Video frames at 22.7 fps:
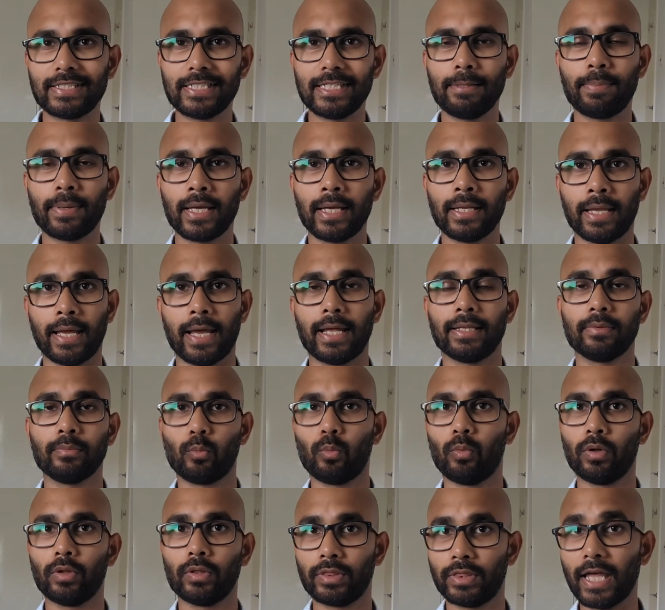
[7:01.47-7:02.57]
in the deep end,
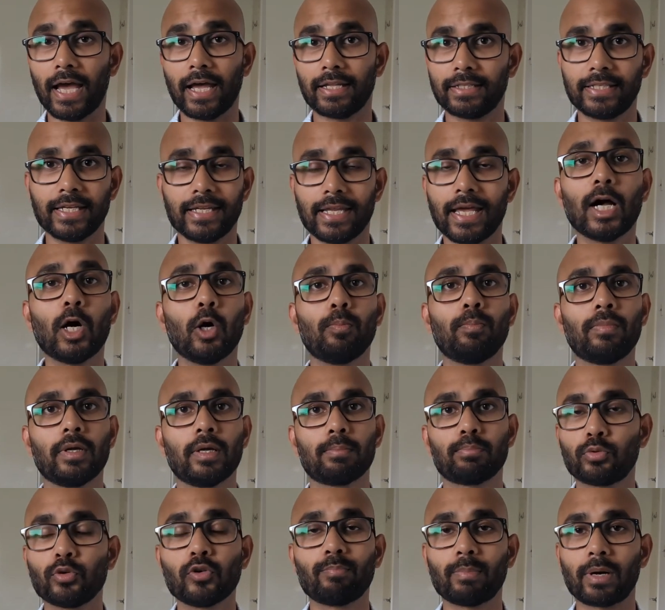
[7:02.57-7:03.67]
and that did help
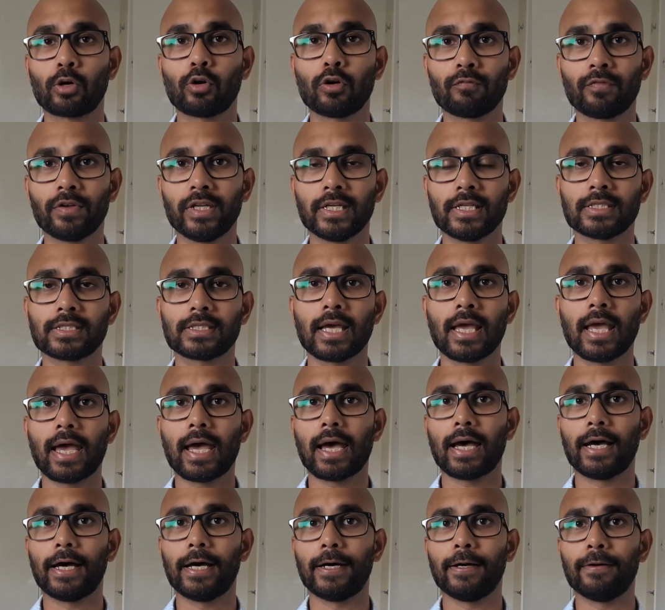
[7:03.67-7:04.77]
improve my confidence
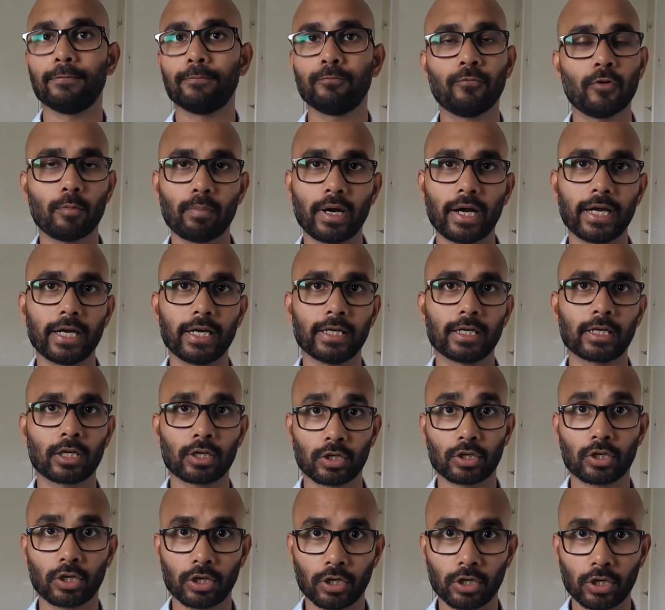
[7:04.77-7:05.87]
for my
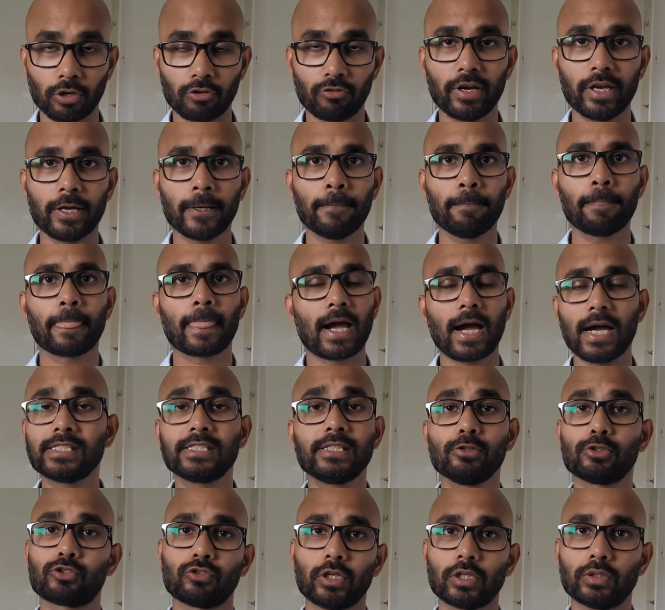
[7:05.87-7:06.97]
career, I
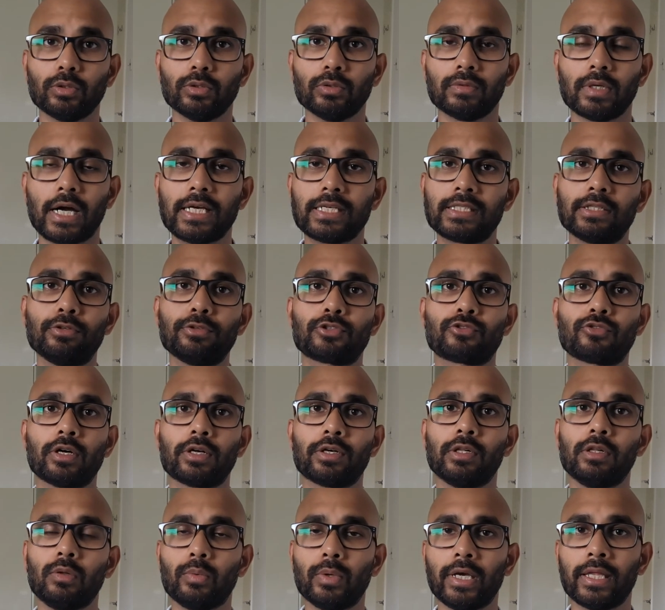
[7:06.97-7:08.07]
still struggle. I still
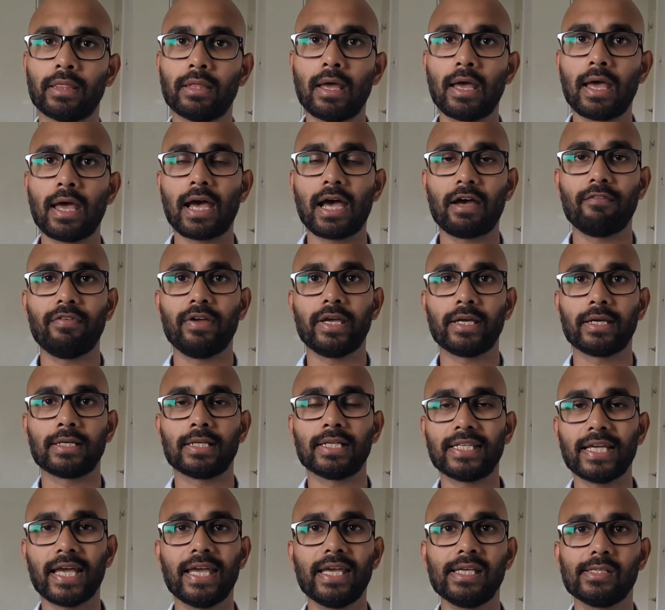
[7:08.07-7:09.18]
struggle with having
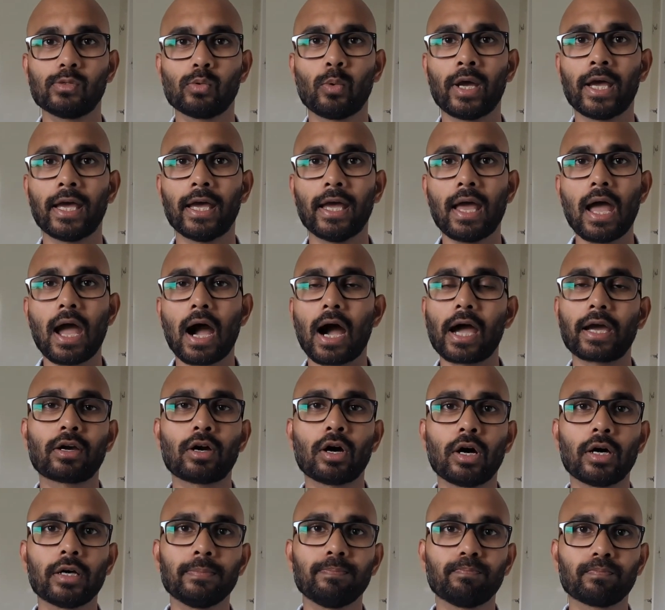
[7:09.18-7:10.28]
days where I
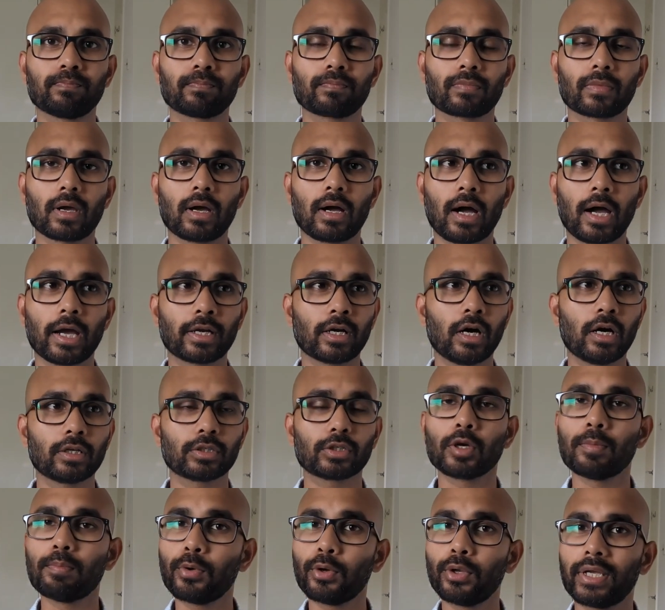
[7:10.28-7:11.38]

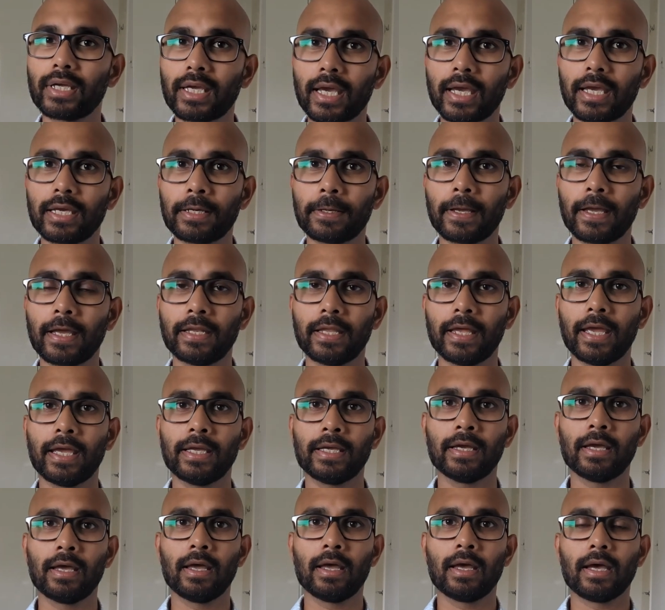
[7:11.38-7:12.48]
can't communicate in
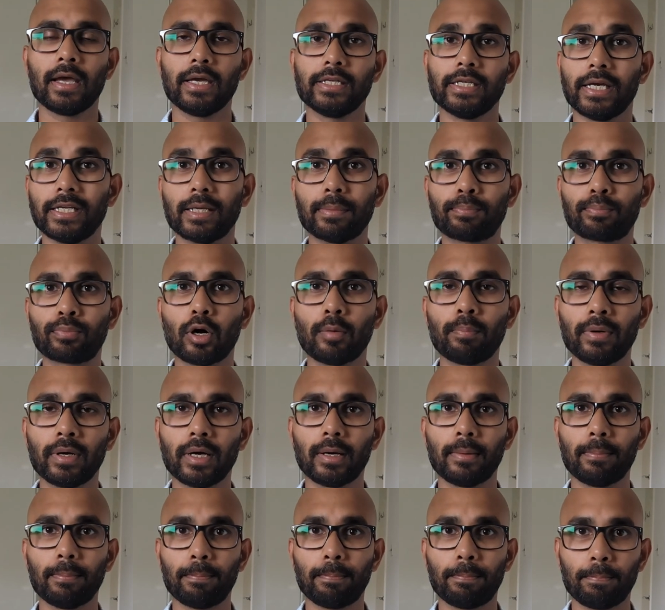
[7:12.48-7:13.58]
a
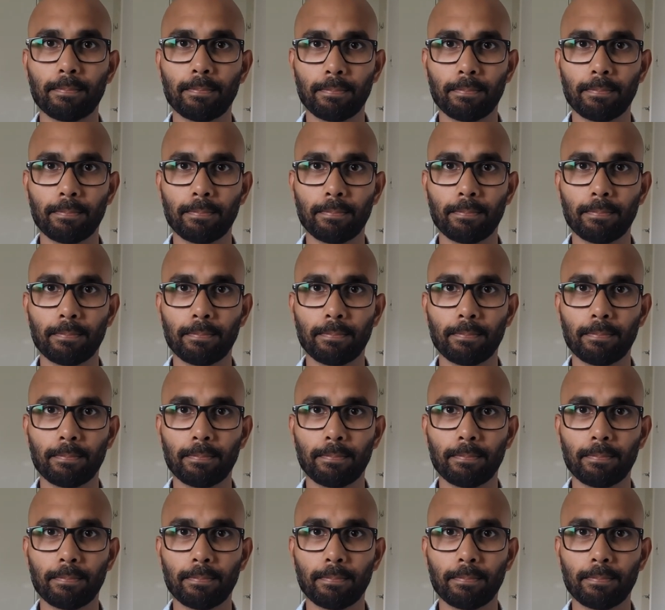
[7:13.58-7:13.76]
proper